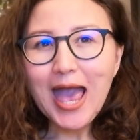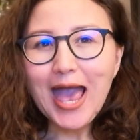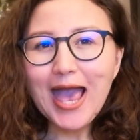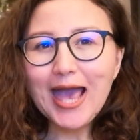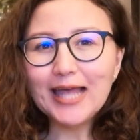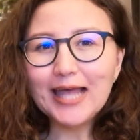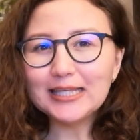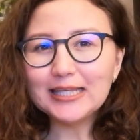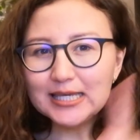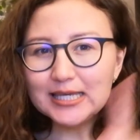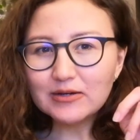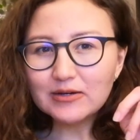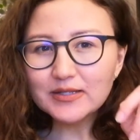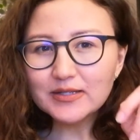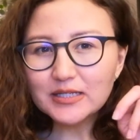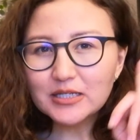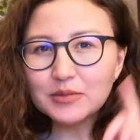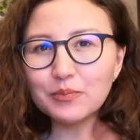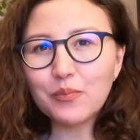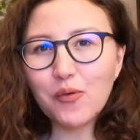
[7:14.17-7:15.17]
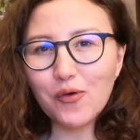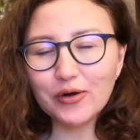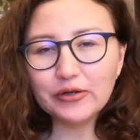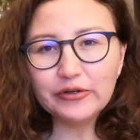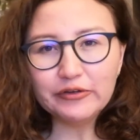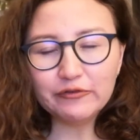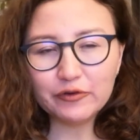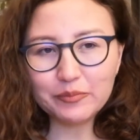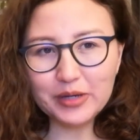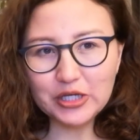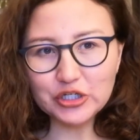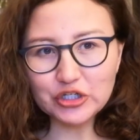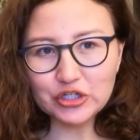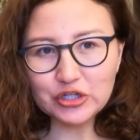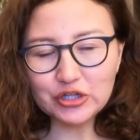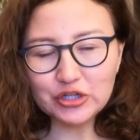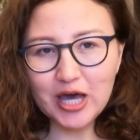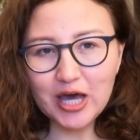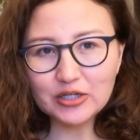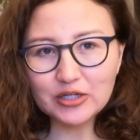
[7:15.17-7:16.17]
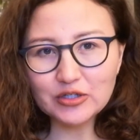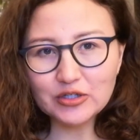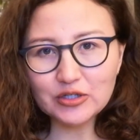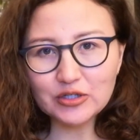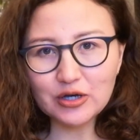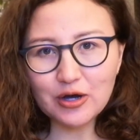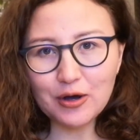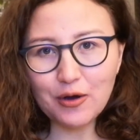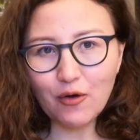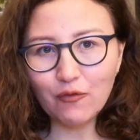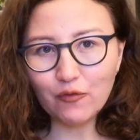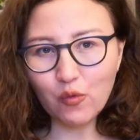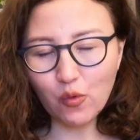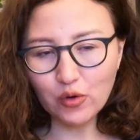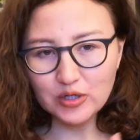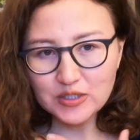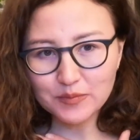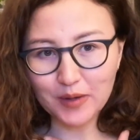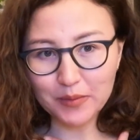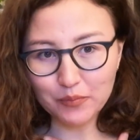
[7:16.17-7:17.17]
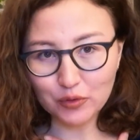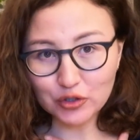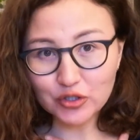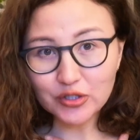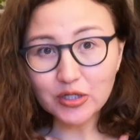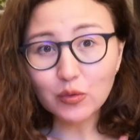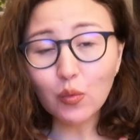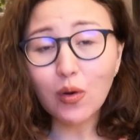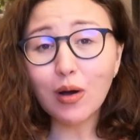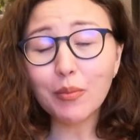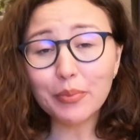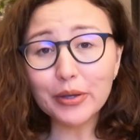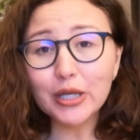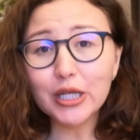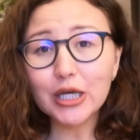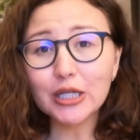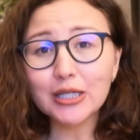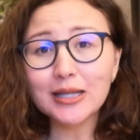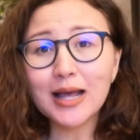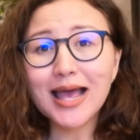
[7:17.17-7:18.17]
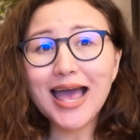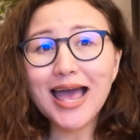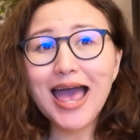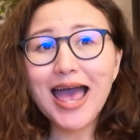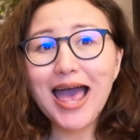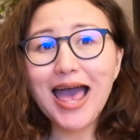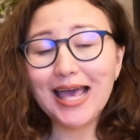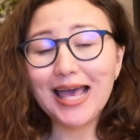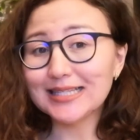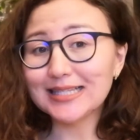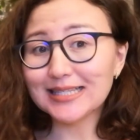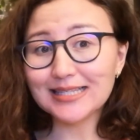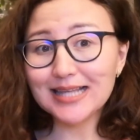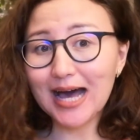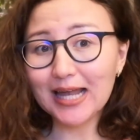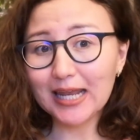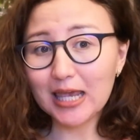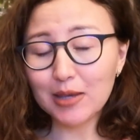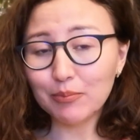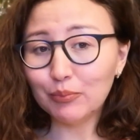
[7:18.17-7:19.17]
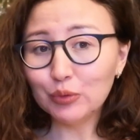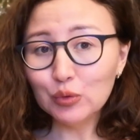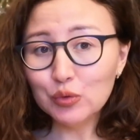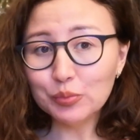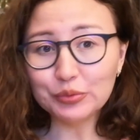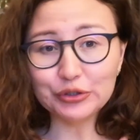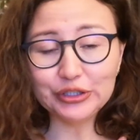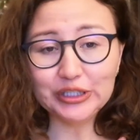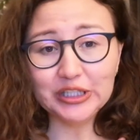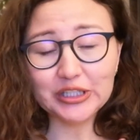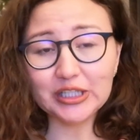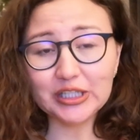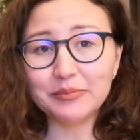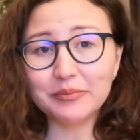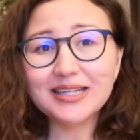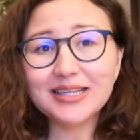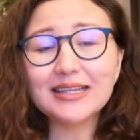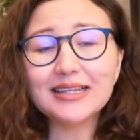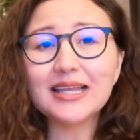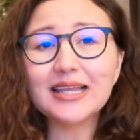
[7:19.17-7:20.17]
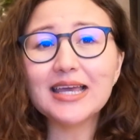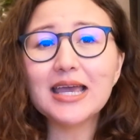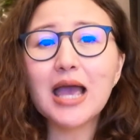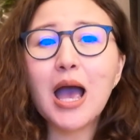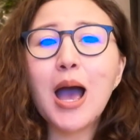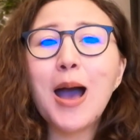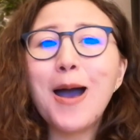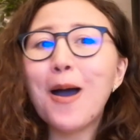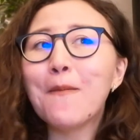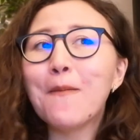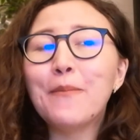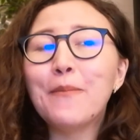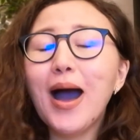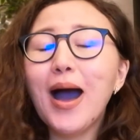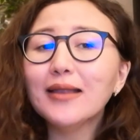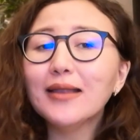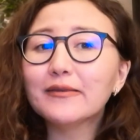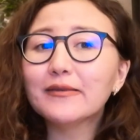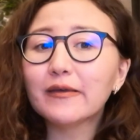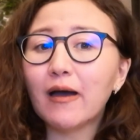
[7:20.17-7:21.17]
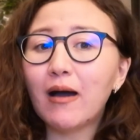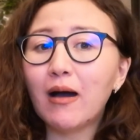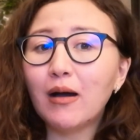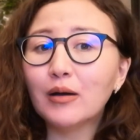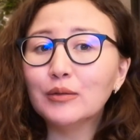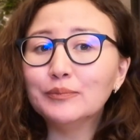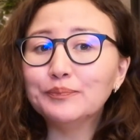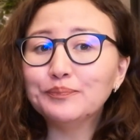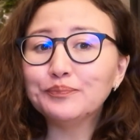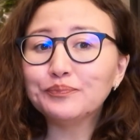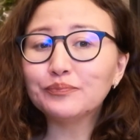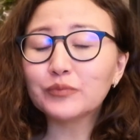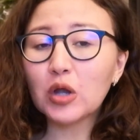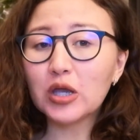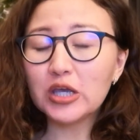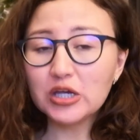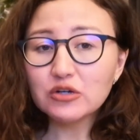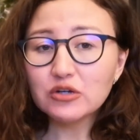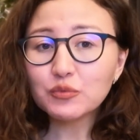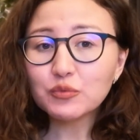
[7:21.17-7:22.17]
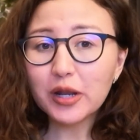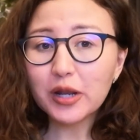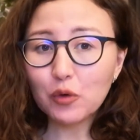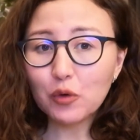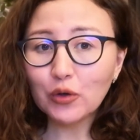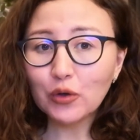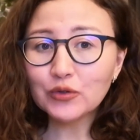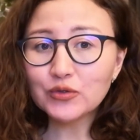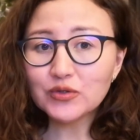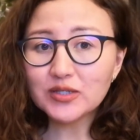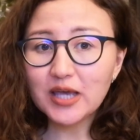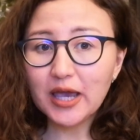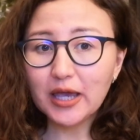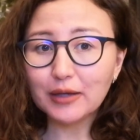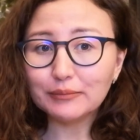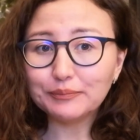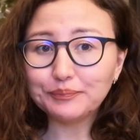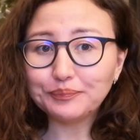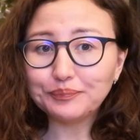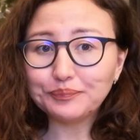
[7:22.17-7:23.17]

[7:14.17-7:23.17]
And here's an important information that is, uh, of course, my personal opinion. It's not a blueprint immediately, but um, here's what I'm going to say.